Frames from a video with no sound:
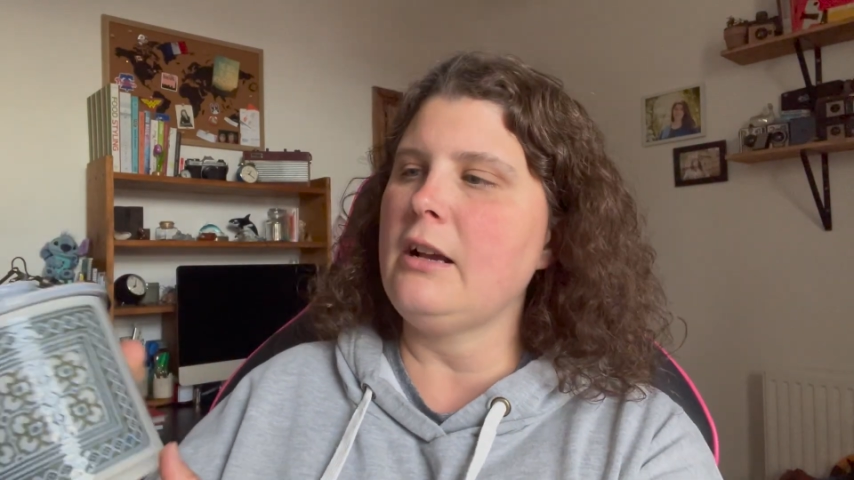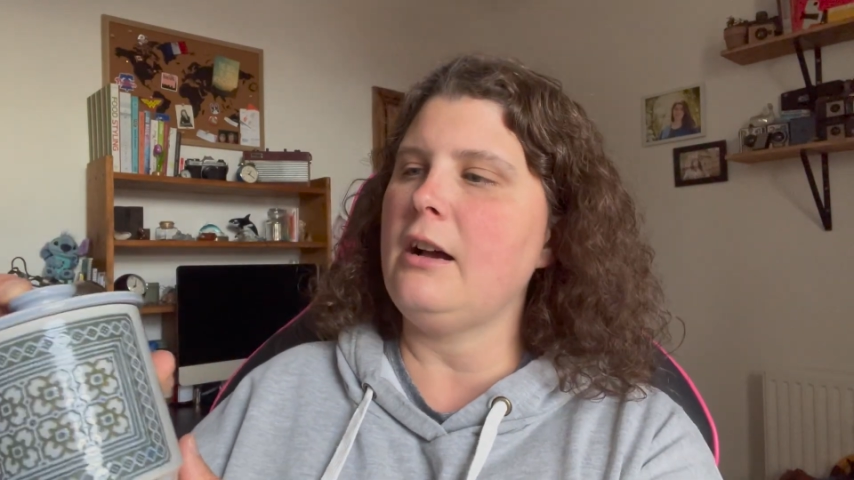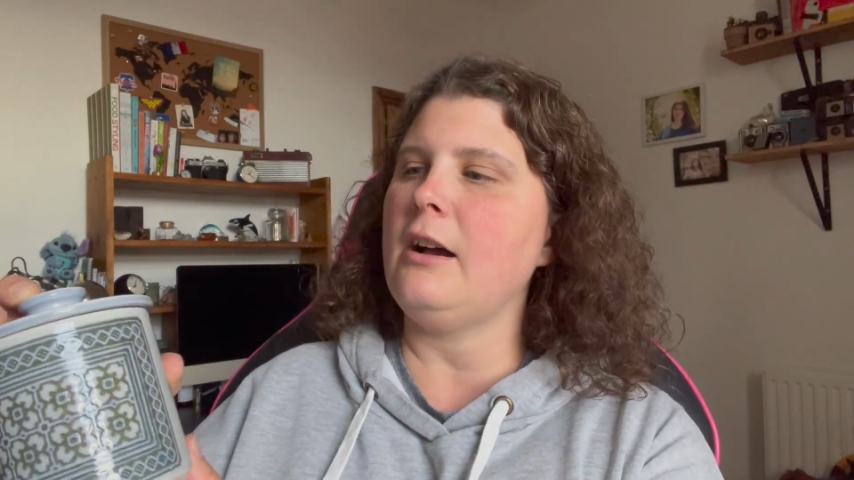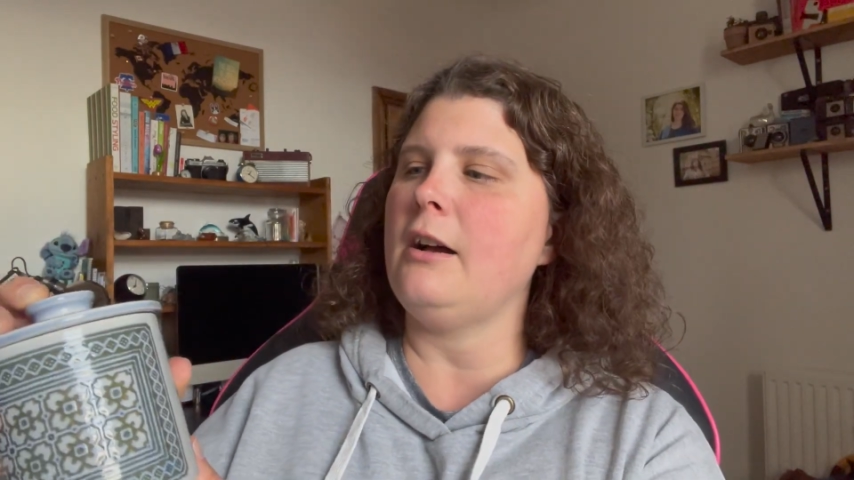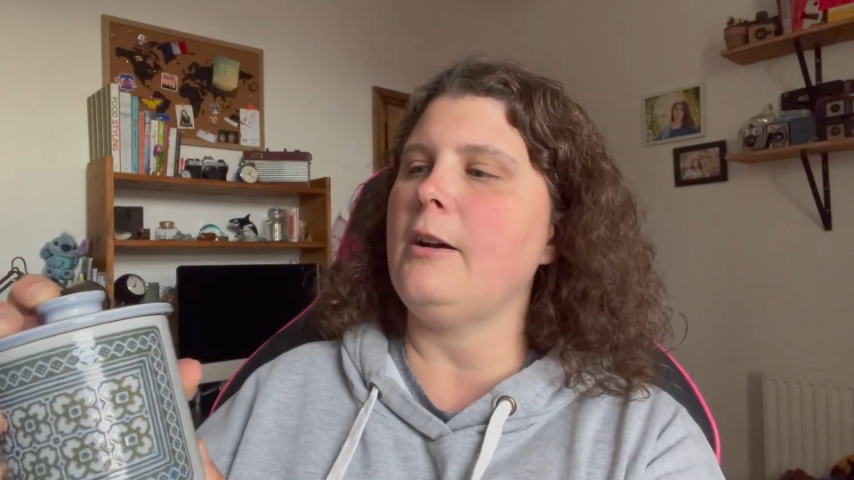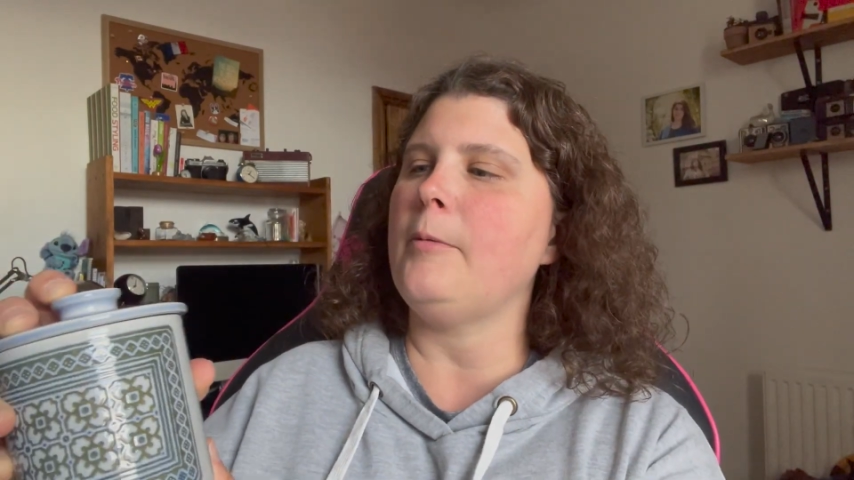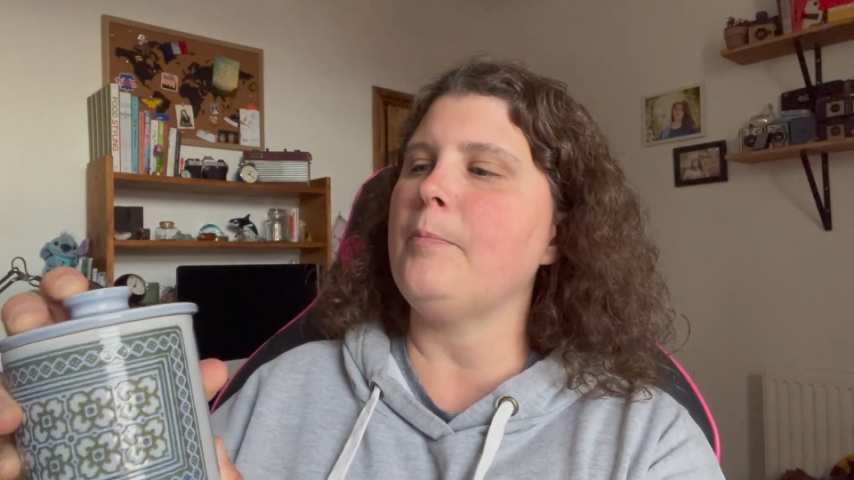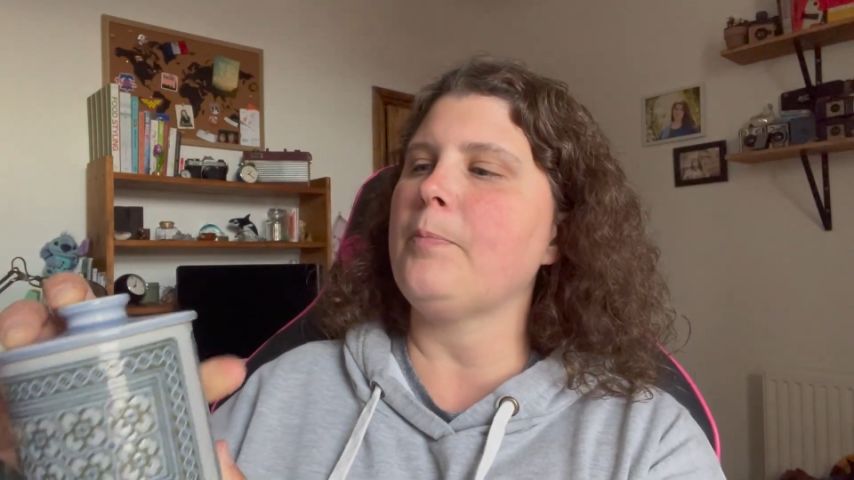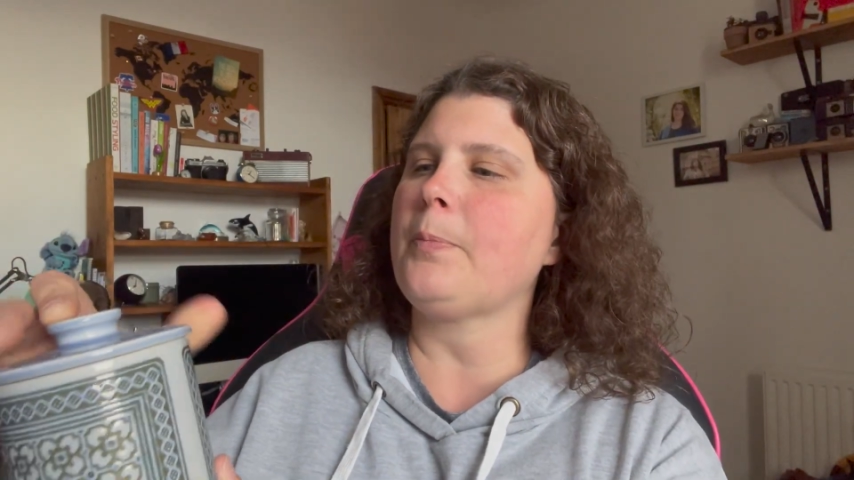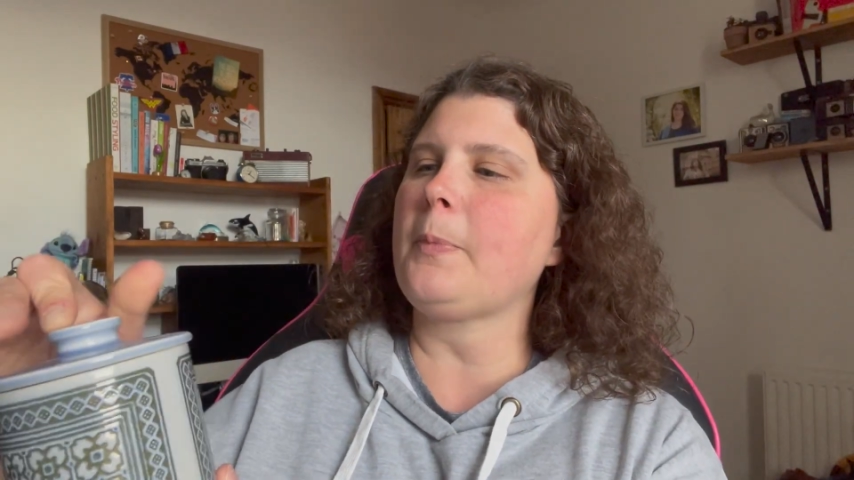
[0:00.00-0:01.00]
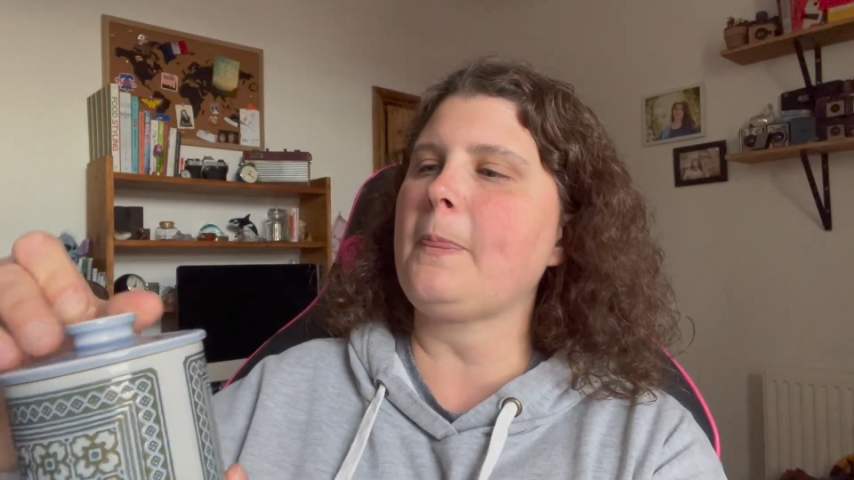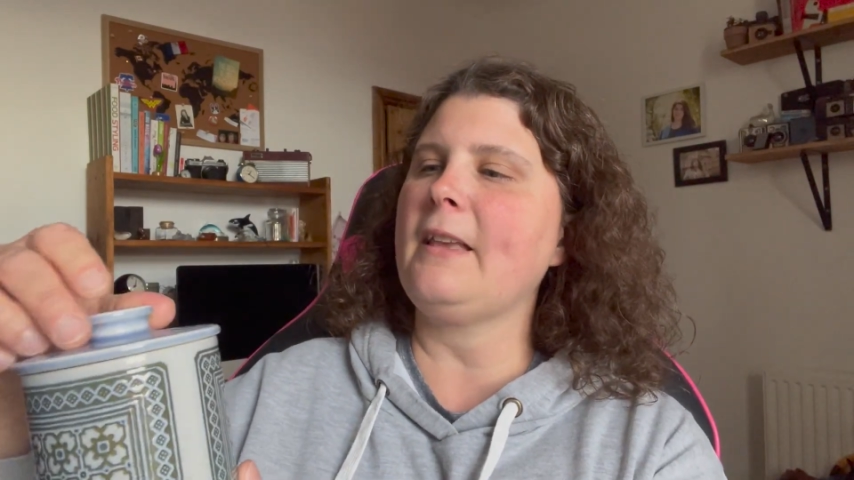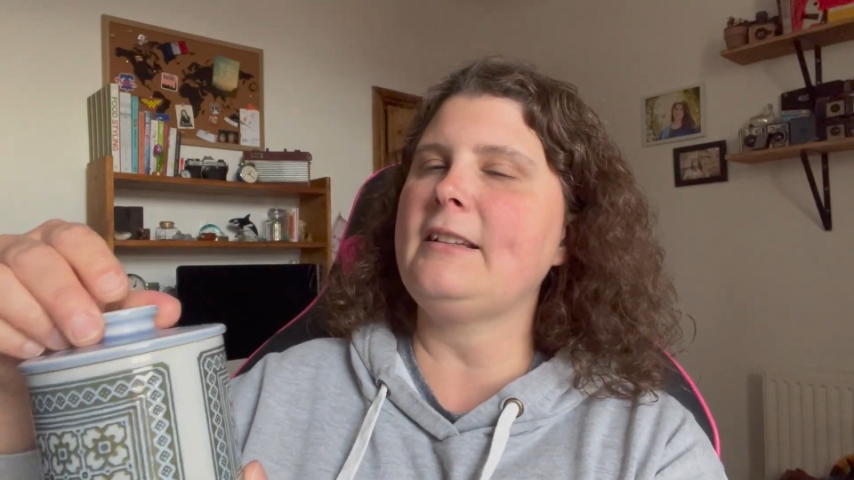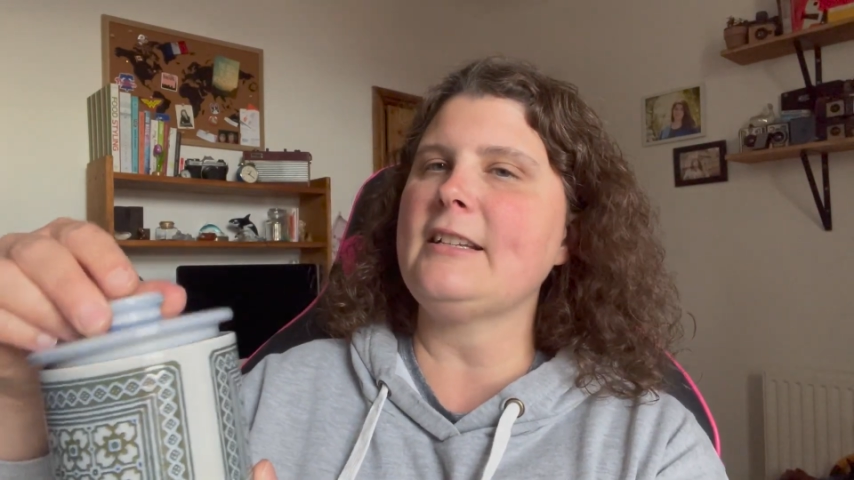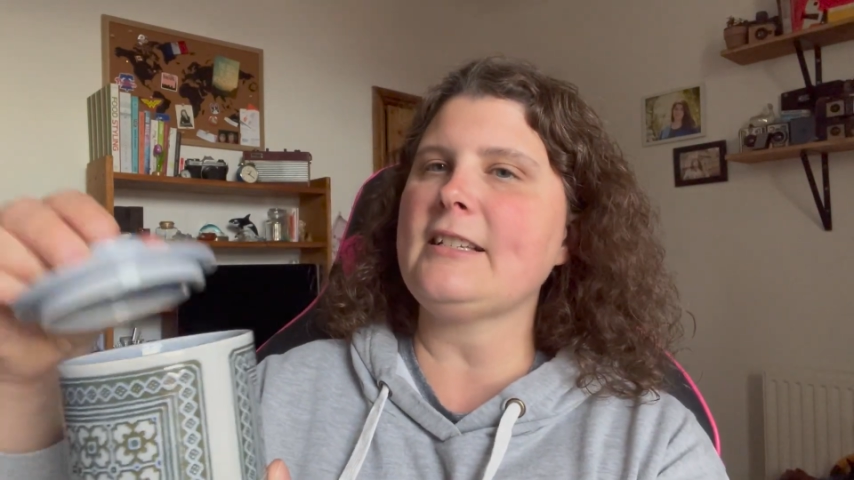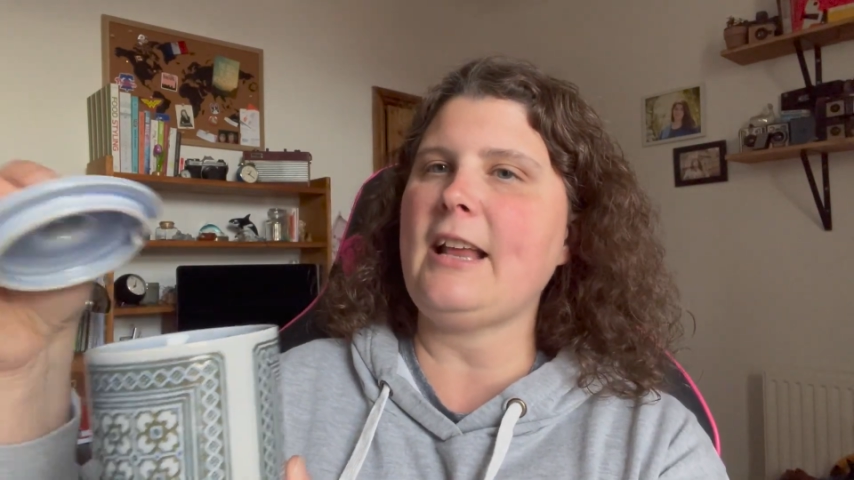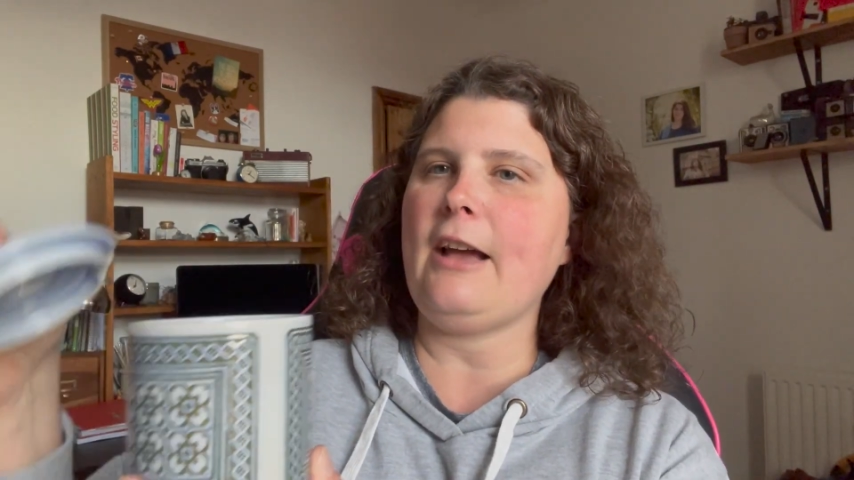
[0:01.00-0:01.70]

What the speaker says: It doesn't